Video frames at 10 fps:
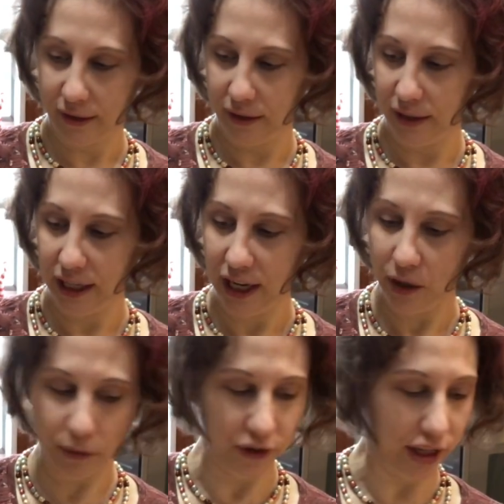the cake
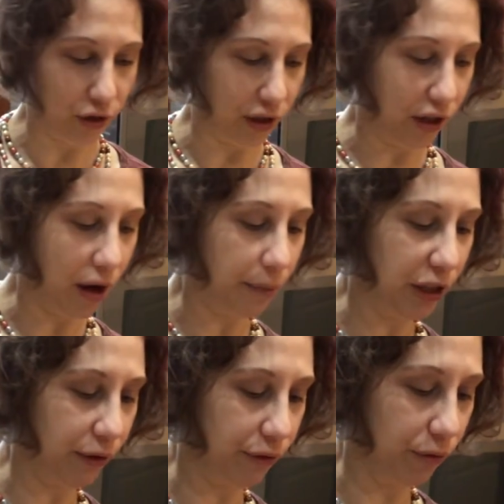was actually coming
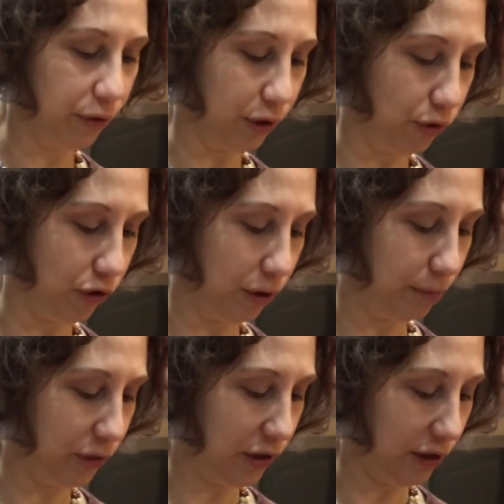through the crumbs,